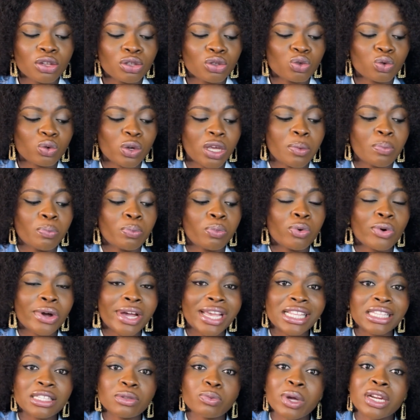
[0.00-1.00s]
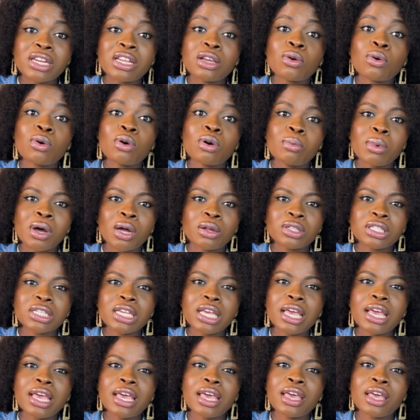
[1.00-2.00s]
to a point where they come out
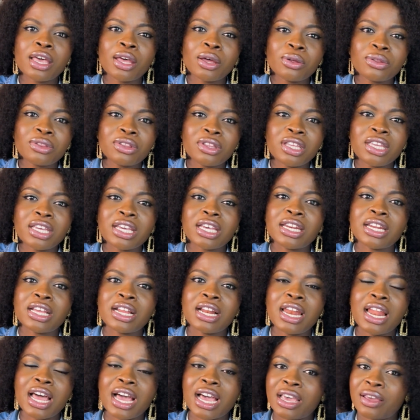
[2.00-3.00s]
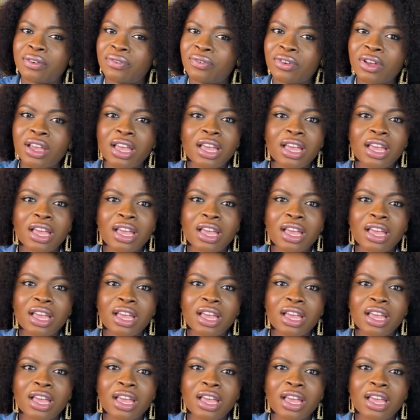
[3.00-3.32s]
healthy and alive.